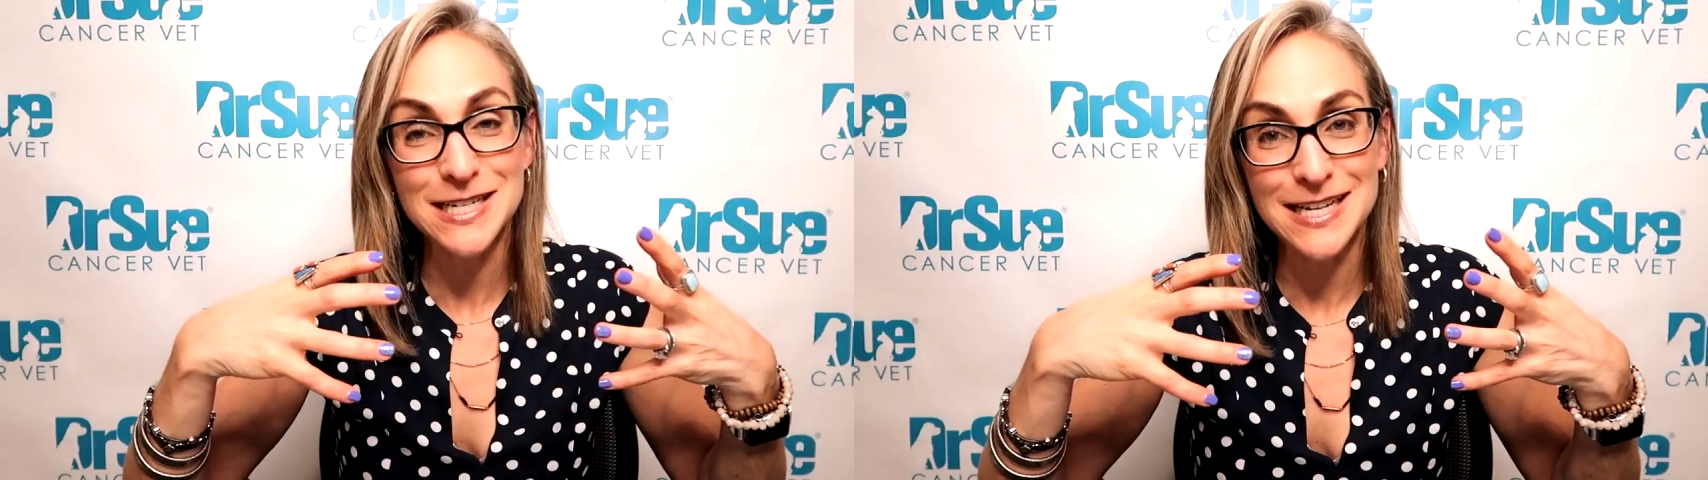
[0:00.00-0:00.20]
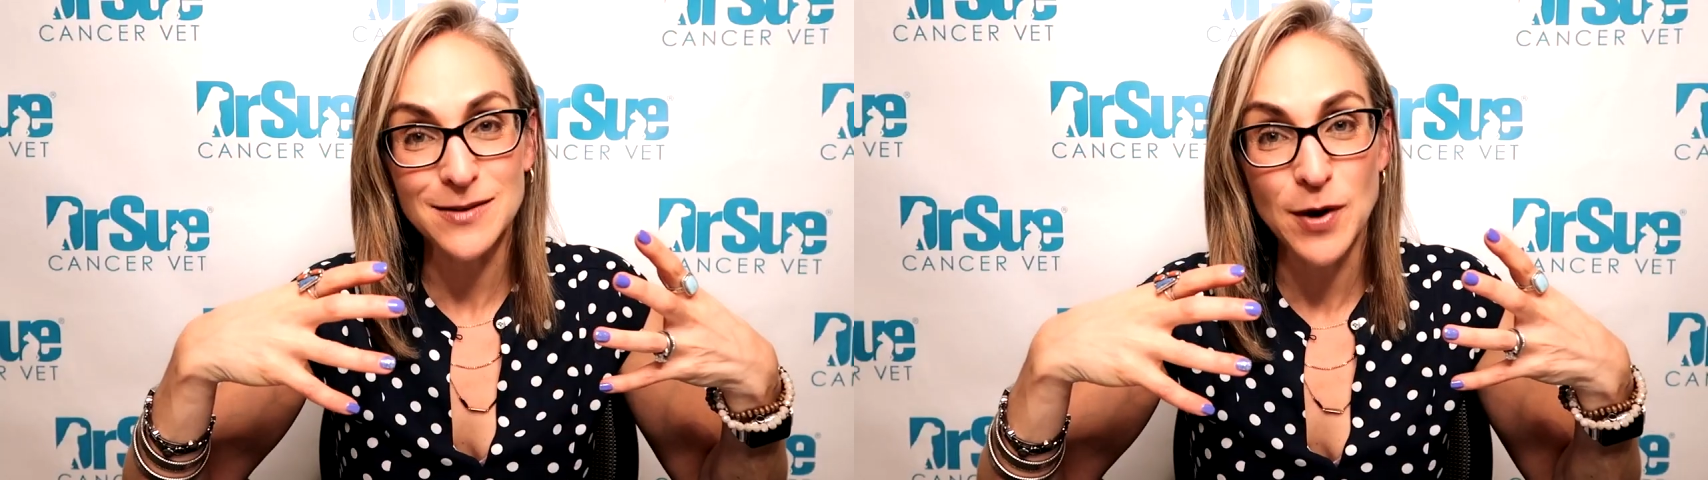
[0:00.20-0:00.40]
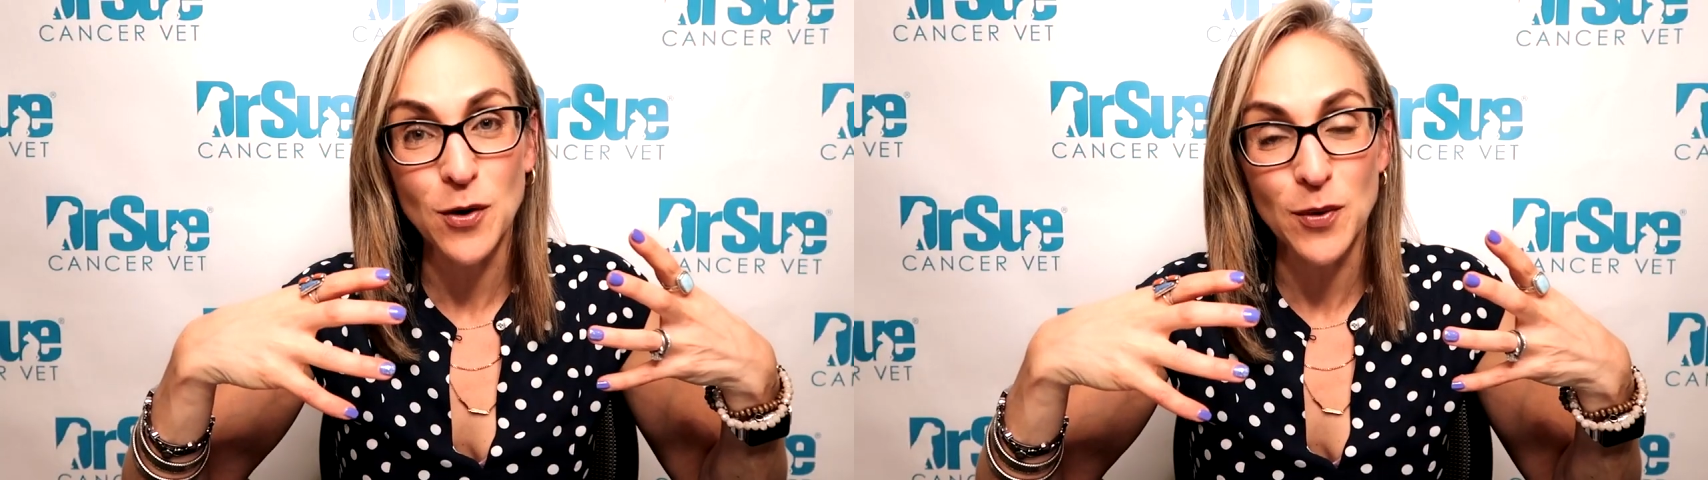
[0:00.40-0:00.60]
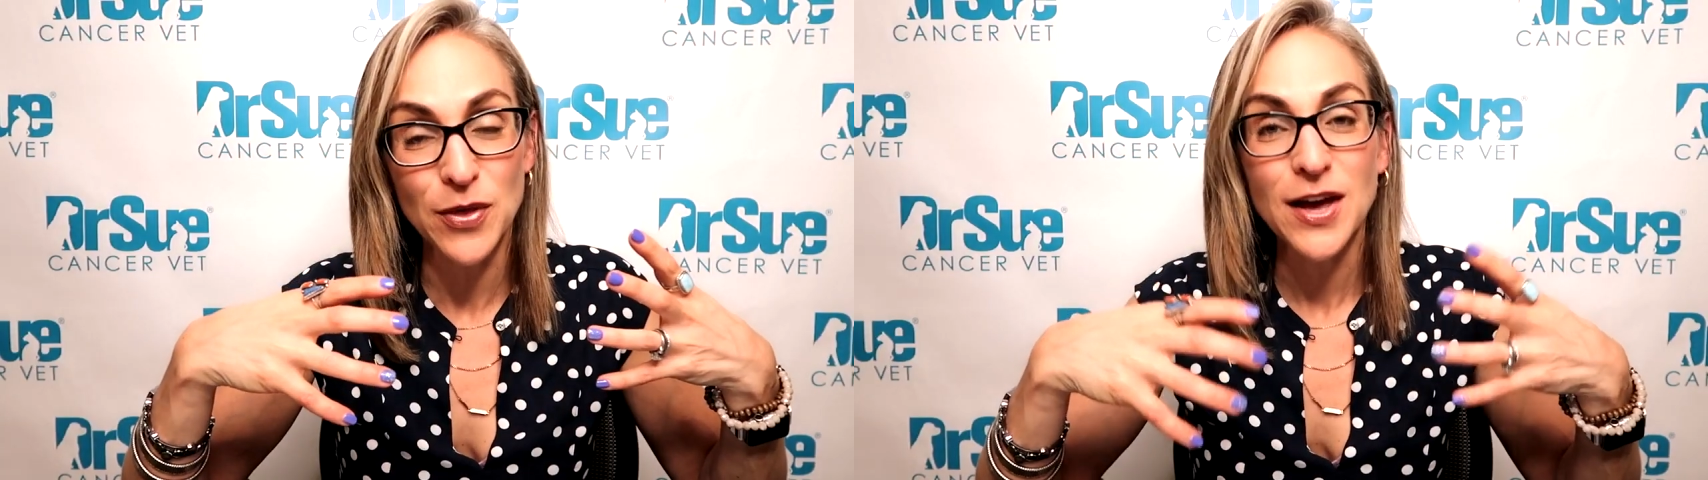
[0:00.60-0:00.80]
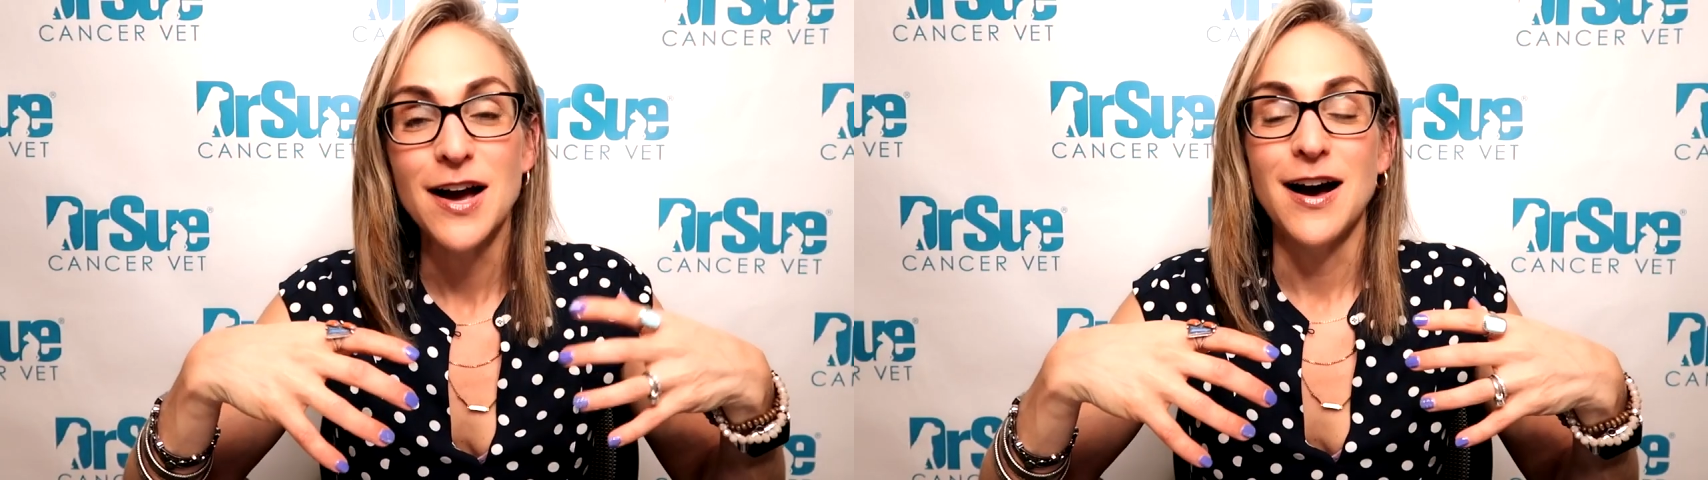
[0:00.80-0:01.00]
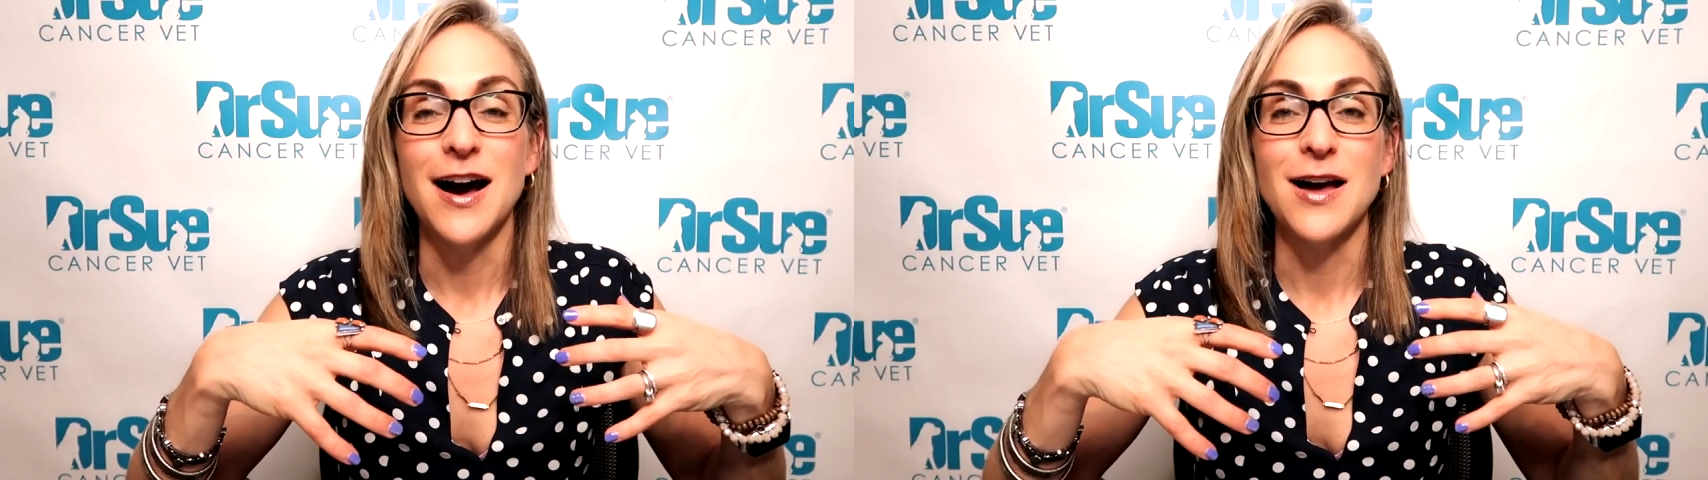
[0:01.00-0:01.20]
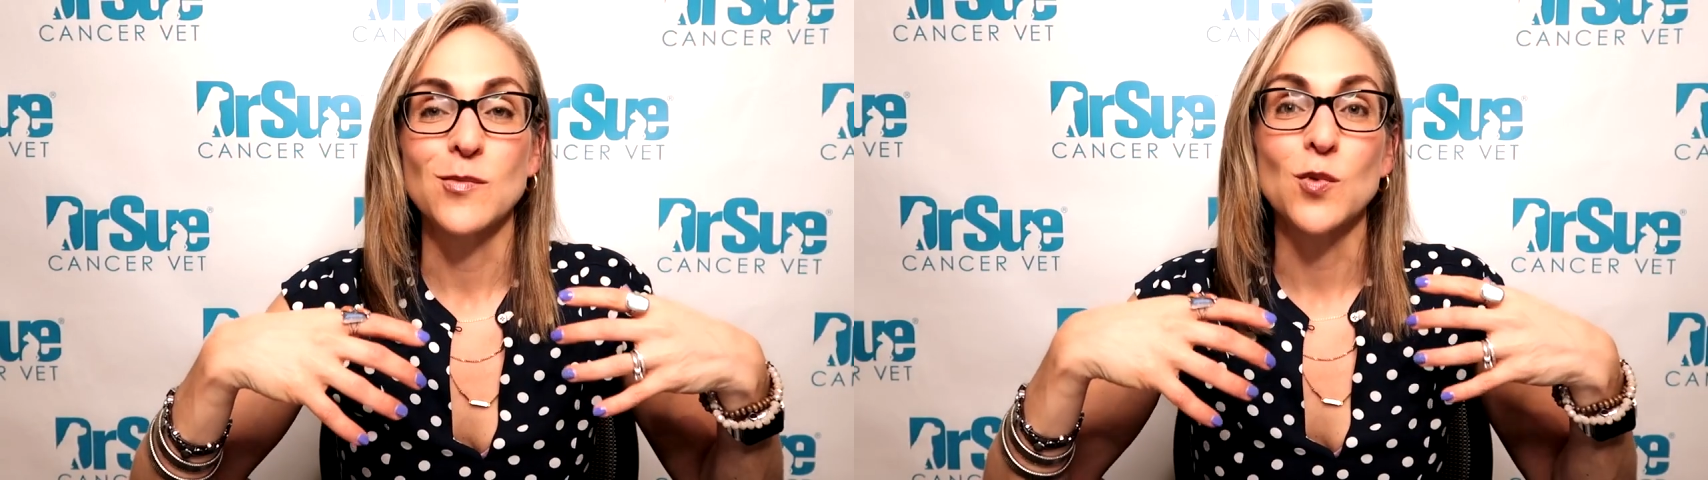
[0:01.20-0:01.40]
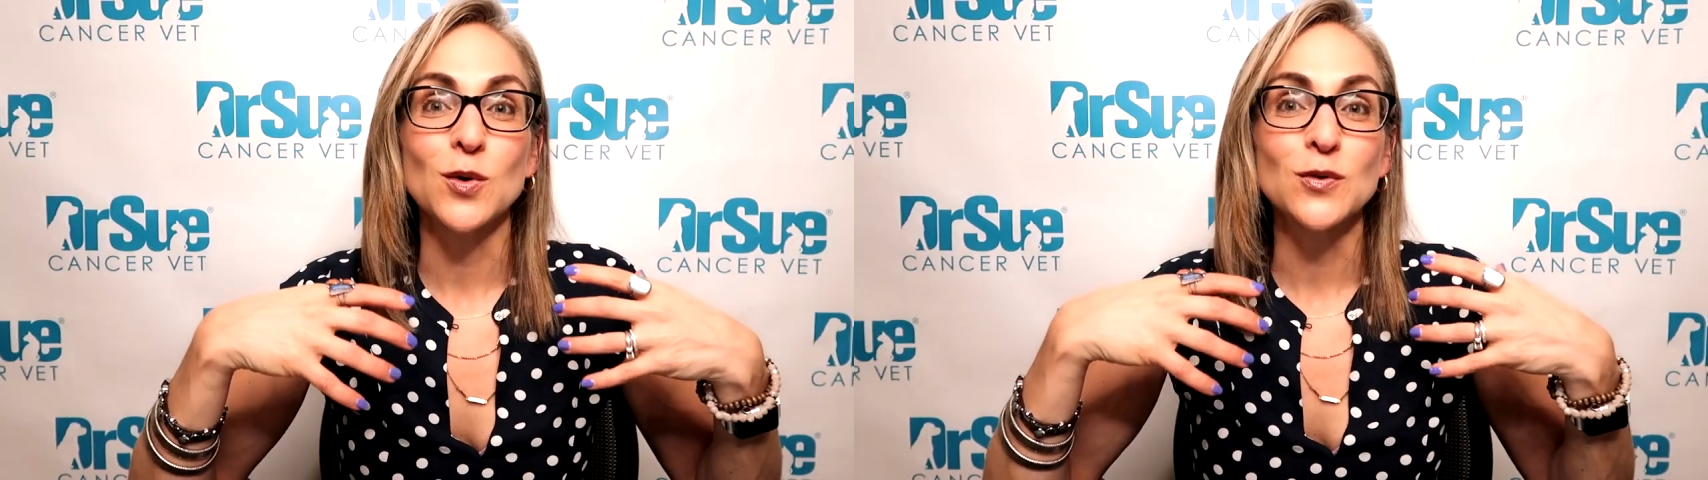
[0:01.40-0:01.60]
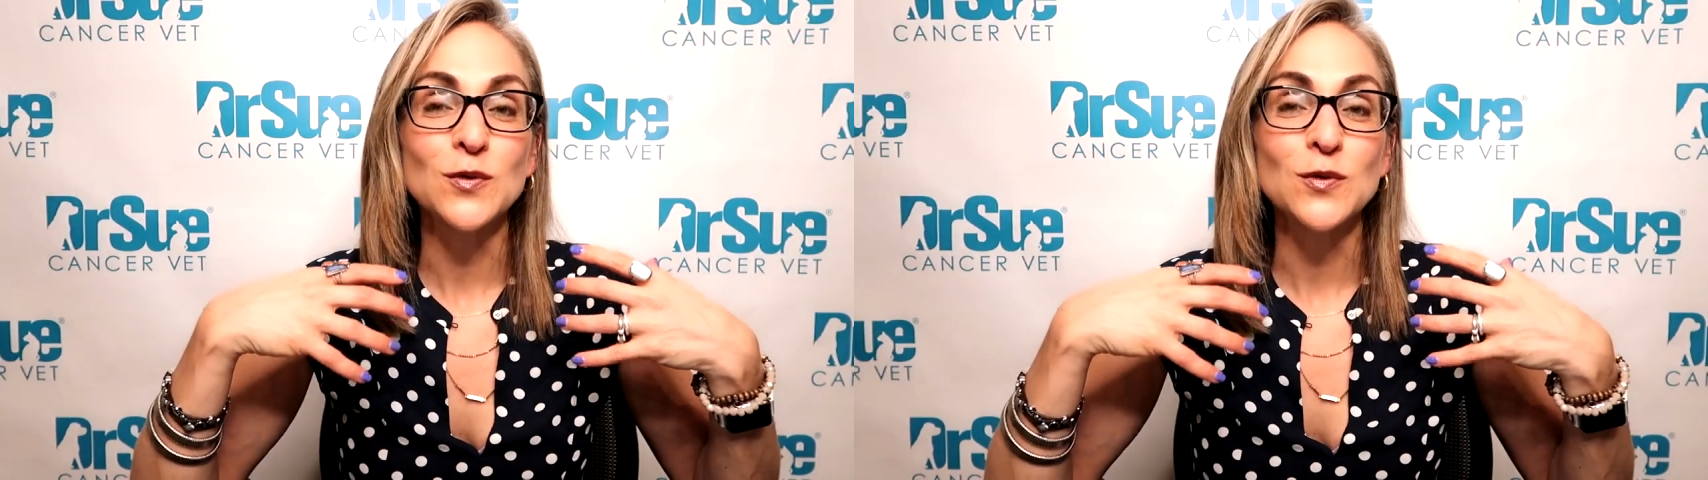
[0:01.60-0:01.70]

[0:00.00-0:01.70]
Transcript: to need both, and we're